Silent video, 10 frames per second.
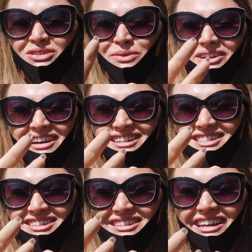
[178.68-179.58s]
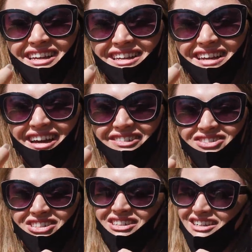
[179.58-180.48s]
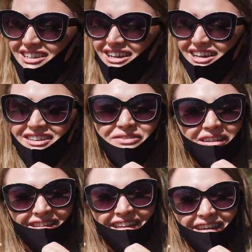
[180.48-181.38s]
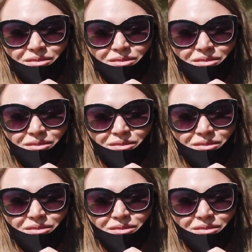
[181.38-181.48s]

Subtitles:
this is what your hands look like after feeding the